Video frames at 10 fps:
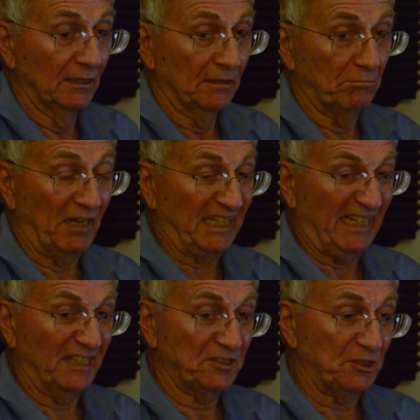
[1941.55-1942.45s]
My
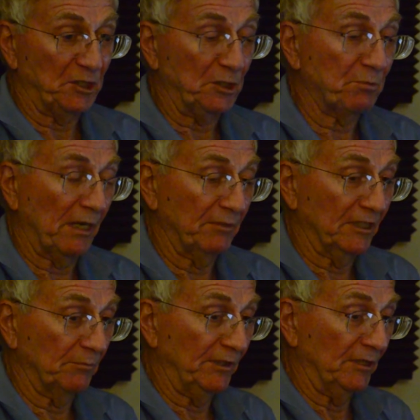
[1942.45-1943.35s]
guess is he's probably going
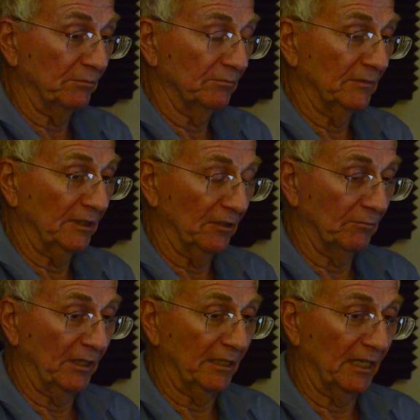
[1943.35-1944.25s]
to be
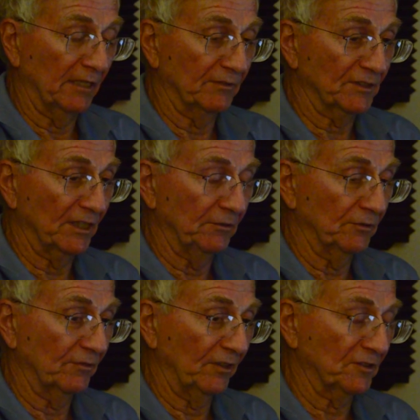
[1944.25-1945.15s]
I have a son who's
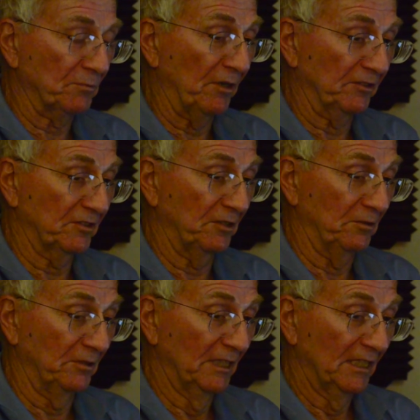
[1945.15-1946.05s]
very smart too,